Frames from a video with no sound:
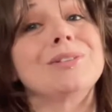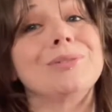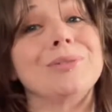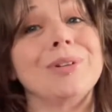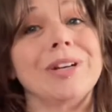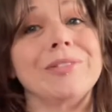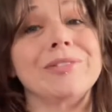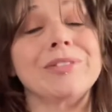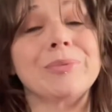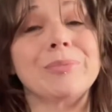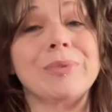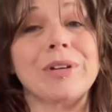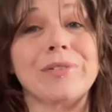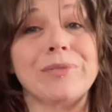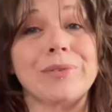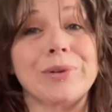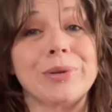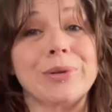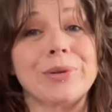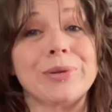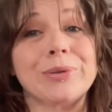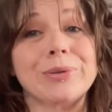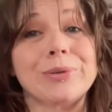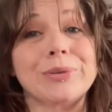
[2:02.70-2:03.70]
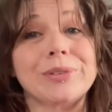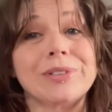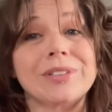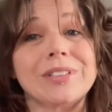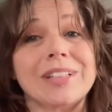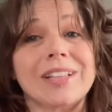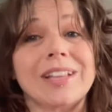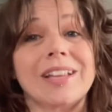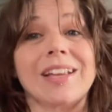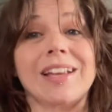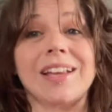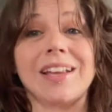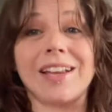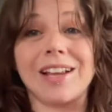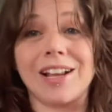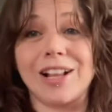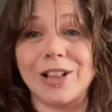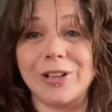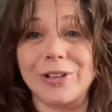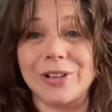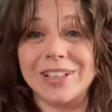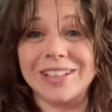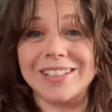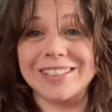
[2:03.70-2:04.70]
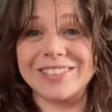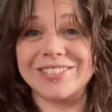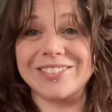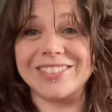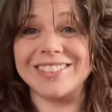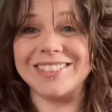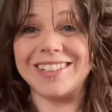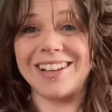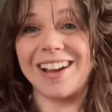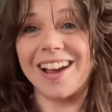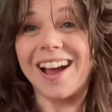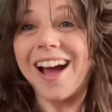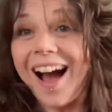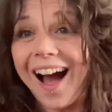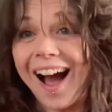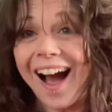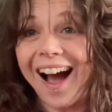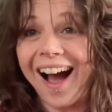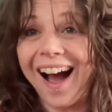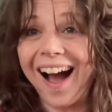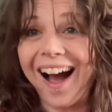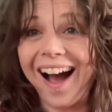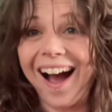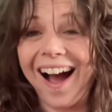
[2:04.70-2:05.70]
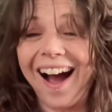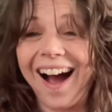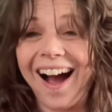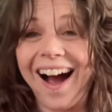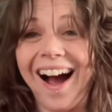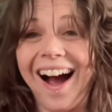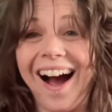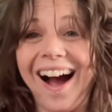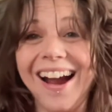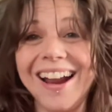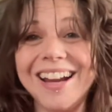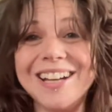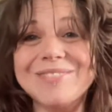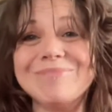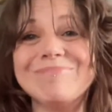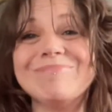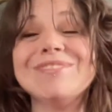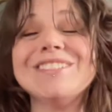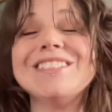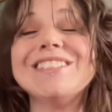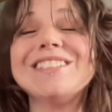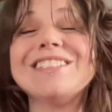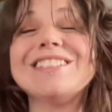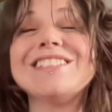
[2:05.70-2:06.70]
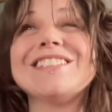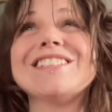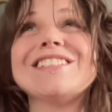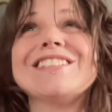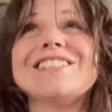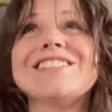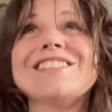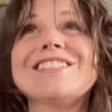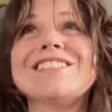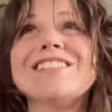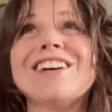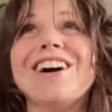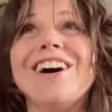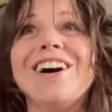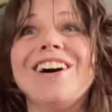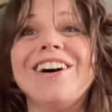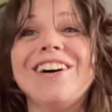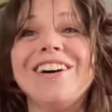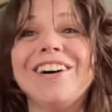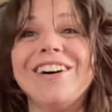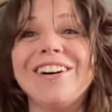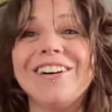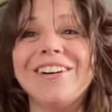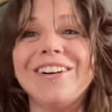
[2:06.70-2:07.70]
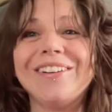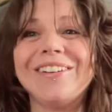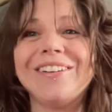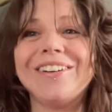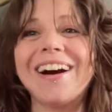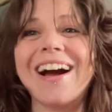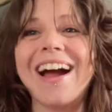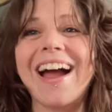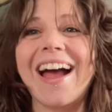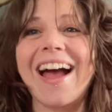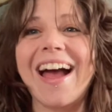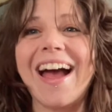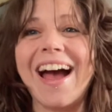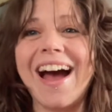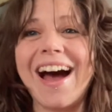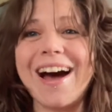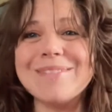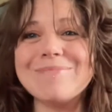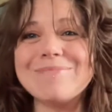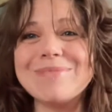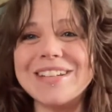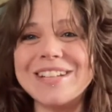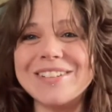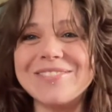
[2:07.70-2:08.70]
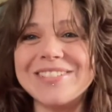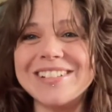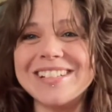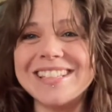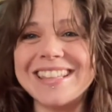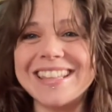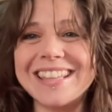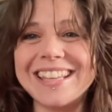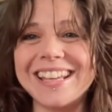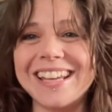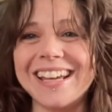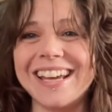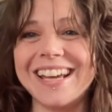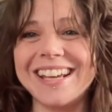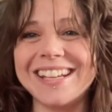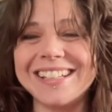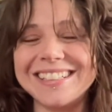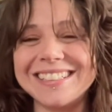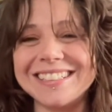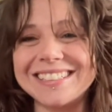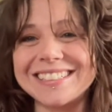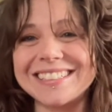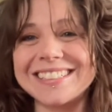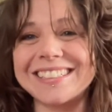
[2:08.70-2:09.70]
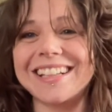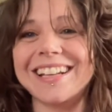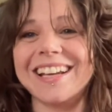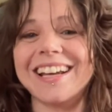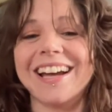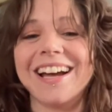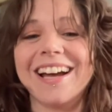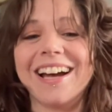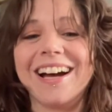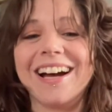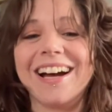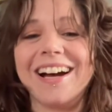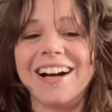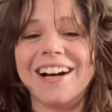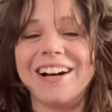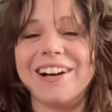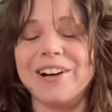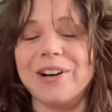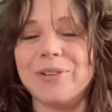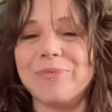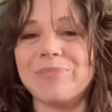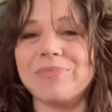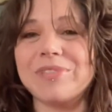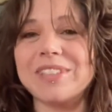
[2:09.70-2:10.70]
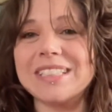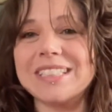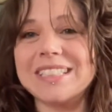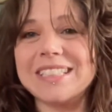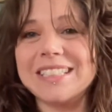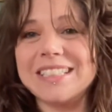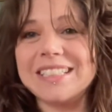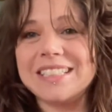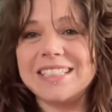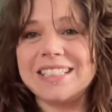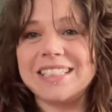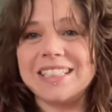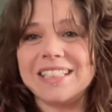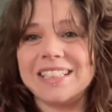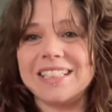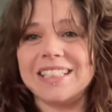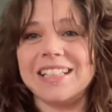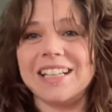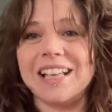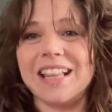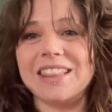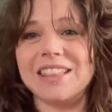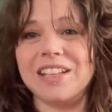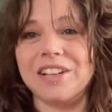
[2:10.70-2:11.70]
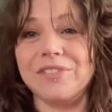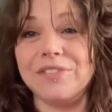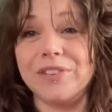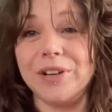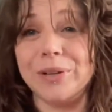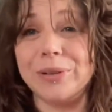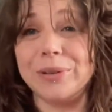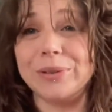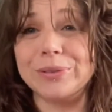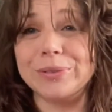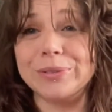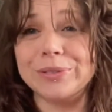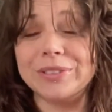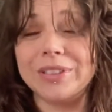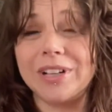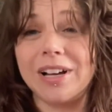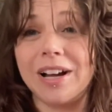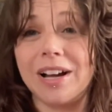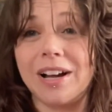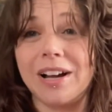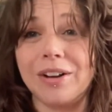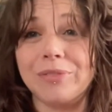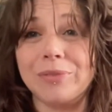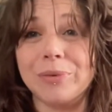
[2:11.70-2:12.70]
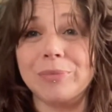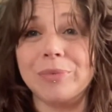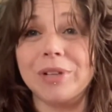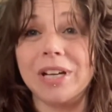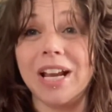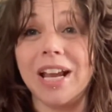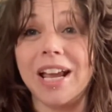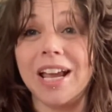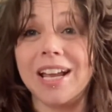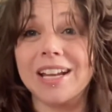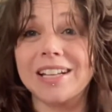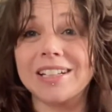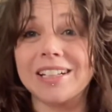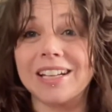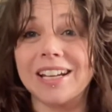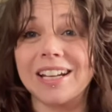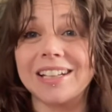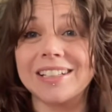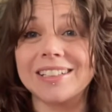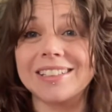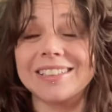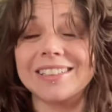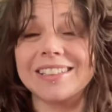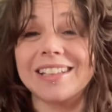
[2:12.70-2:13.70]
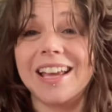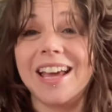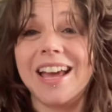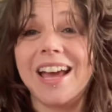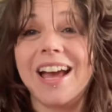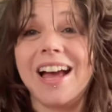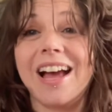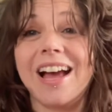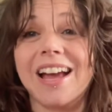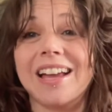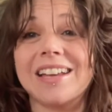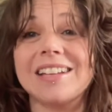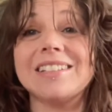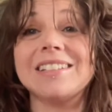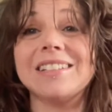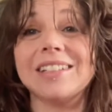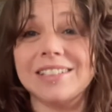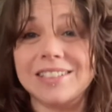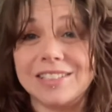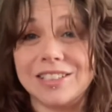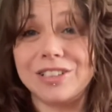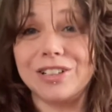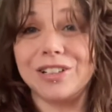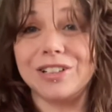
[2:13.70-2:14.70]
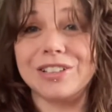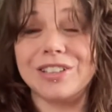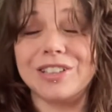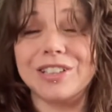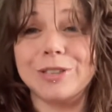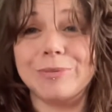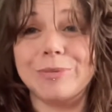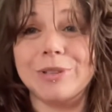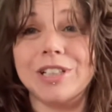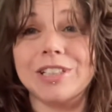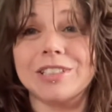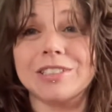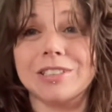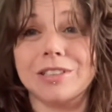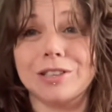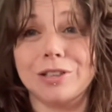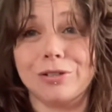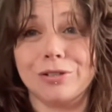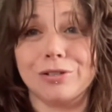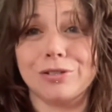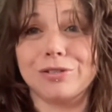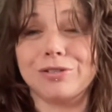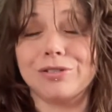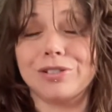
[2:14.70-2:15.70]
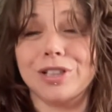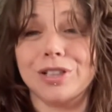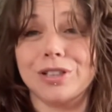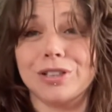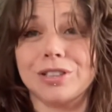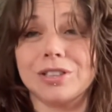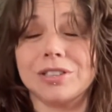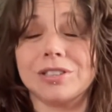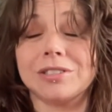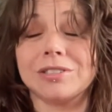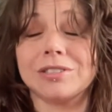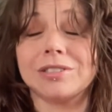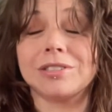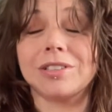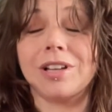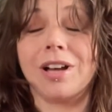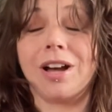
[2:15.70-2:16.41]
have some FOs, including this one. I am so happy with this. This is the Love Note from Tin Can Knits. I did start this because of the Grocery Girls